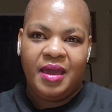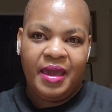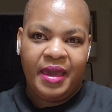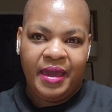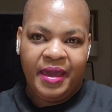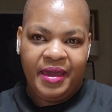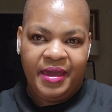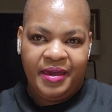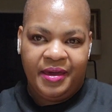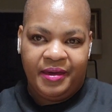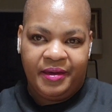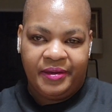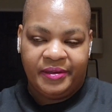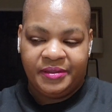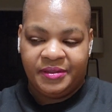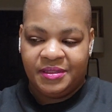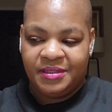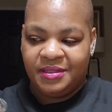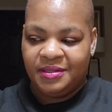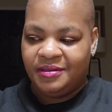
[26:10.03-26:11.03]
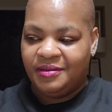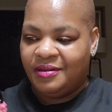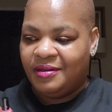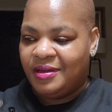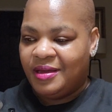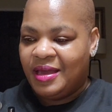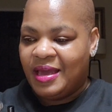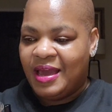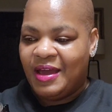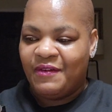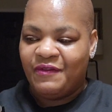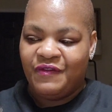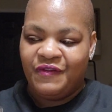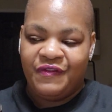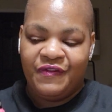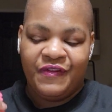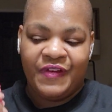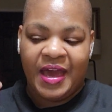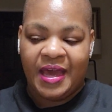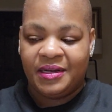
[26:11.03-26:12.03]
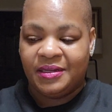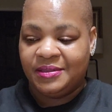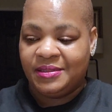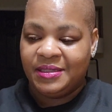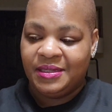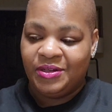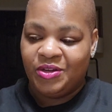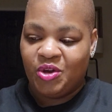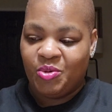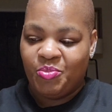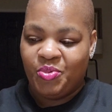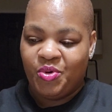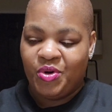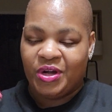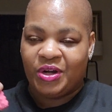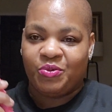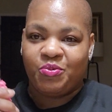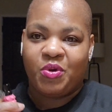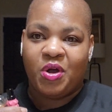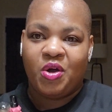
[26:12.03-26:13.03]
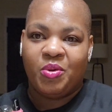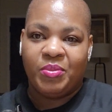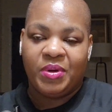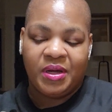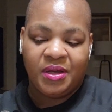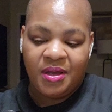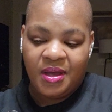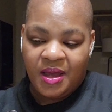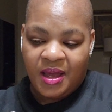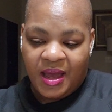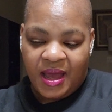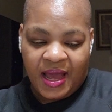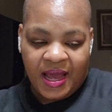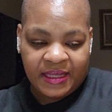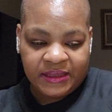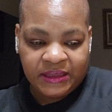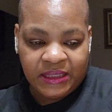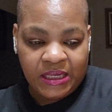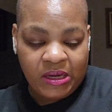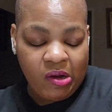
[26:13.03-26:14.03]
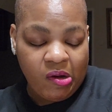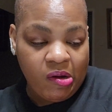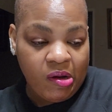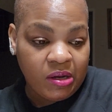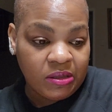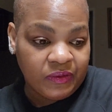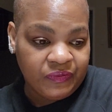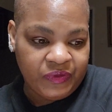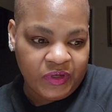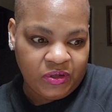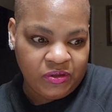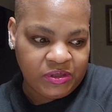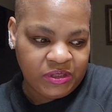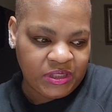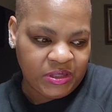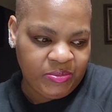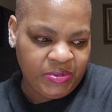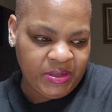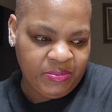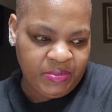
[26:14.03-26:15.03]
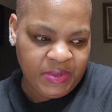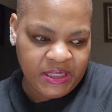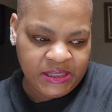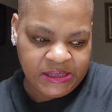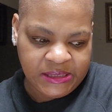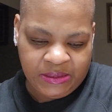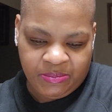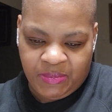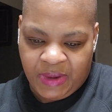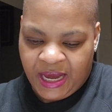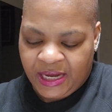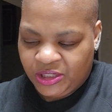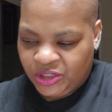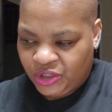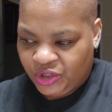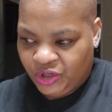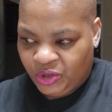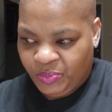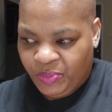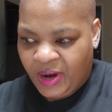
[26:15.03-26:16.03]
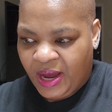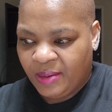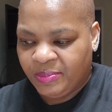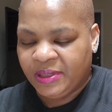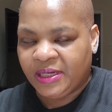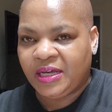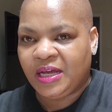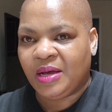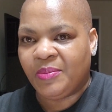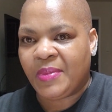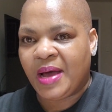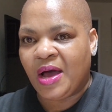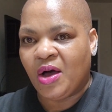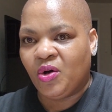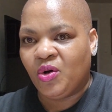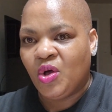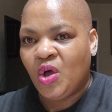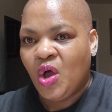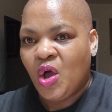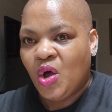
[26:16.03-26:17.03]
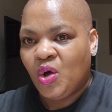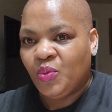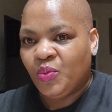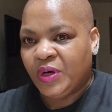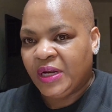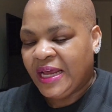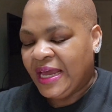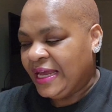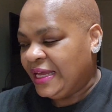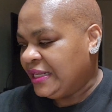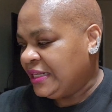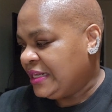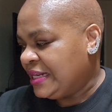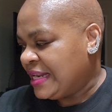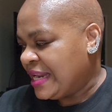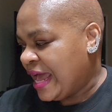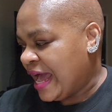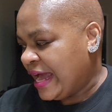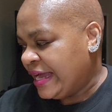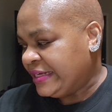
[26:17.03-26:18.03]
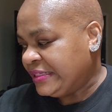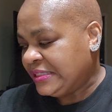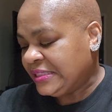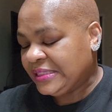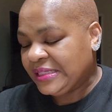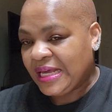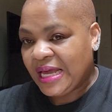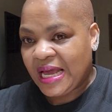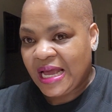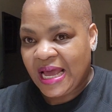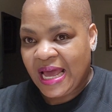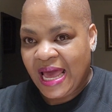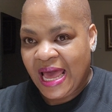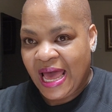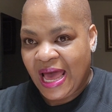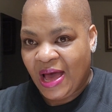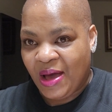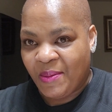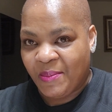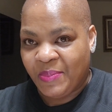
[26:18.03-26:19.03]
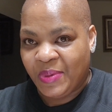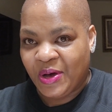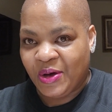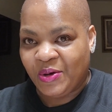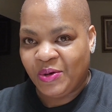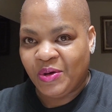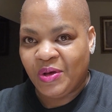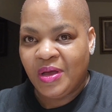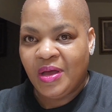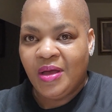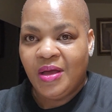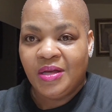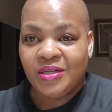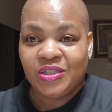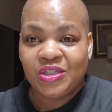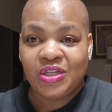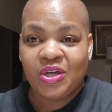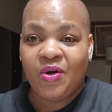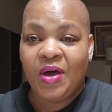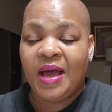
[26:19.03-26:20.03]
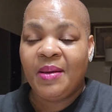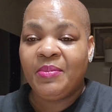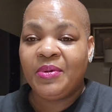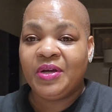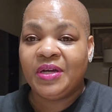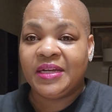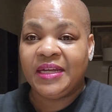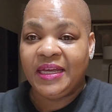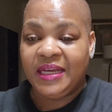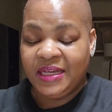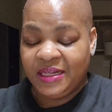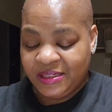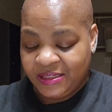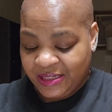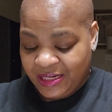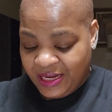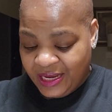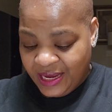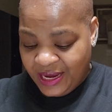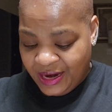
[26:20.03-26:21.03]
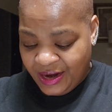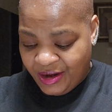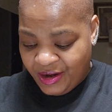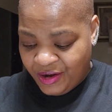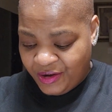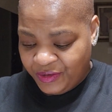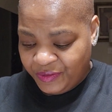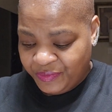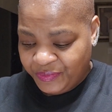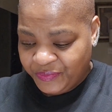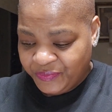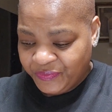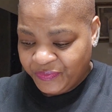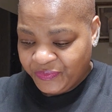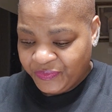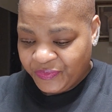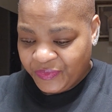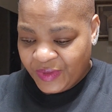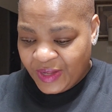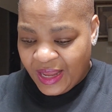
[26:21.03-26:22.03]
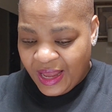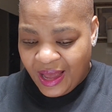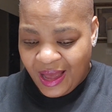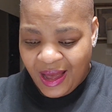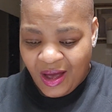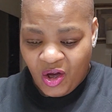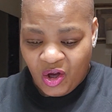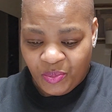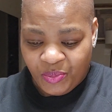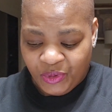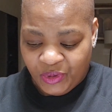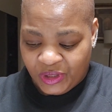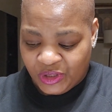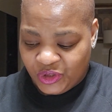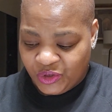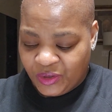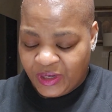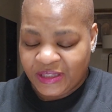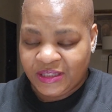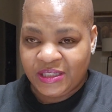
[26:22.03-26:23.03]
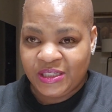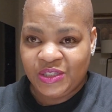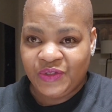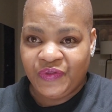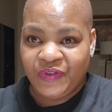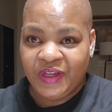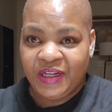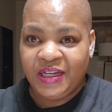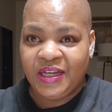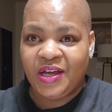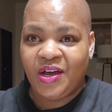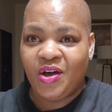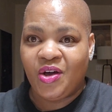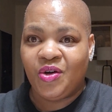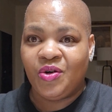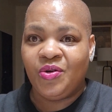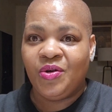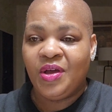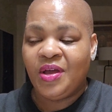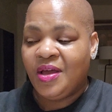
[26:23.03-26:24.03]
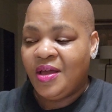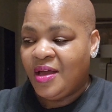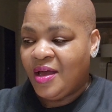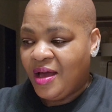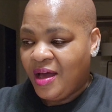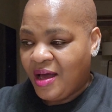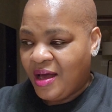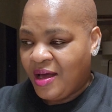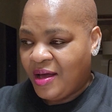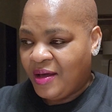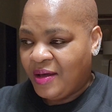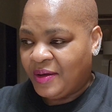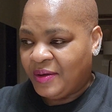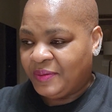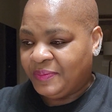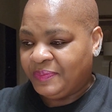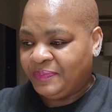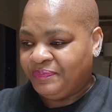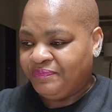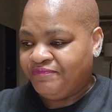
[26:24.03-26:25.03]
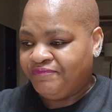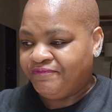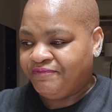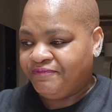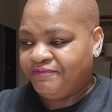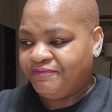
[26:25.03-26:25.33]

and Valentino Born Aroma. I think all of those could be mixed and matched, and you'll probably come out with a nice combo. So I'm gonna end it here. I hope you enjoyed this video. Gonna